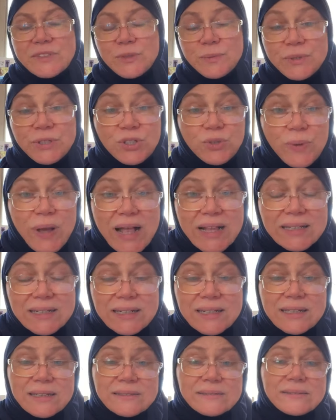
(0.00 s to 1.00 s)

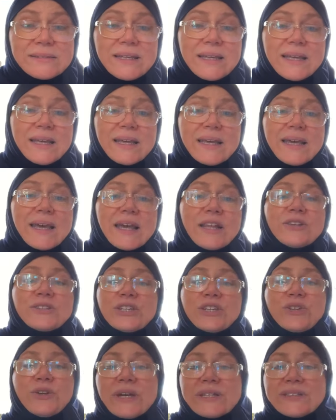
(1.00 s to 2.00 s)
spirituality. It
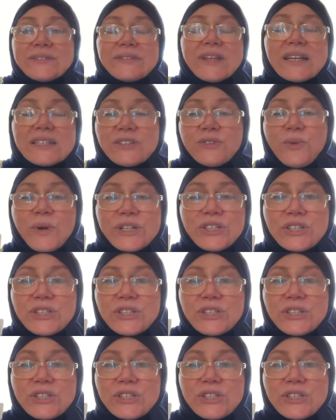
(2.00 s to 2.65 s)
looks like you guys have lots of